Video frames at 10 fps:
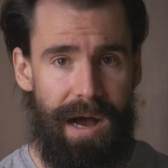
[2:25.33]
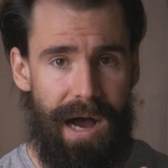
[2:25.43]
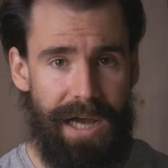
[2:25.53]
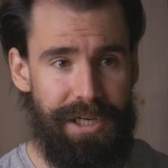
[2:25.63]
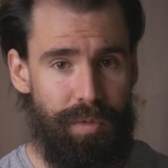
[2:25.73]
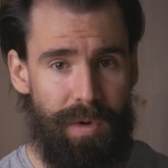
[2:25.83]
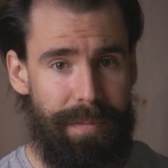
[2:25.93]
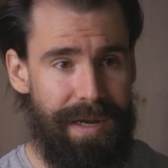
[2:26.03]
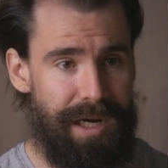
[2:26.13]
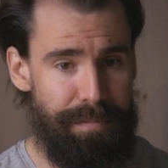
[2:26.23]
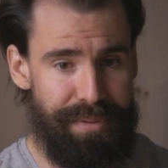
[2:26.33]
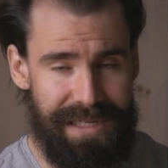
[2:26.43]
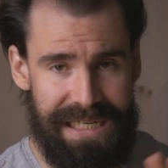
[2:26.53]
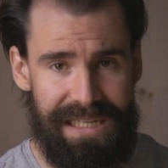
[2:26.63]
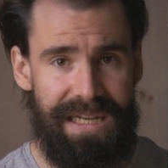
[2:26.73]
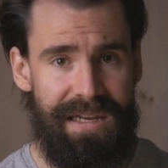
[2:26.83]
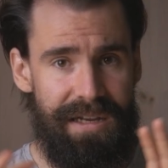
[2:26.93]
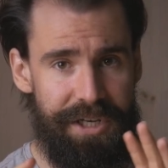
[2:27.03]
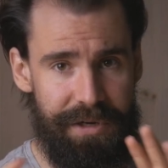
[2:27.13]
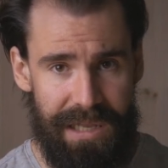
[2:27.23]
I just want to be
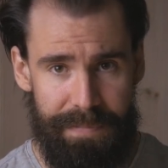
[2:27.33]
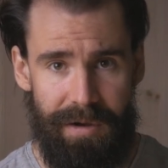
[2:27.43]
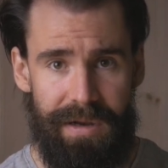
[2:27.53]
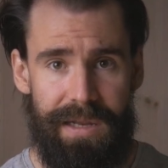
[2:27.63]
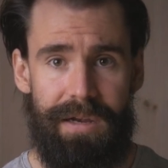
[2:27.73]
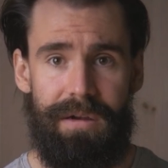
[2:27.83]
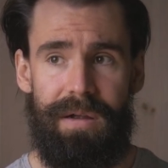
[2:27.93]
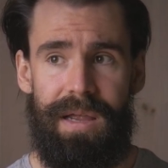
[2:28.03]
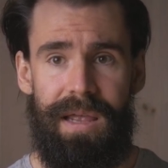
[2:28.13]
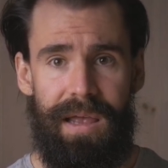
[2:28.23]
completely transparent here.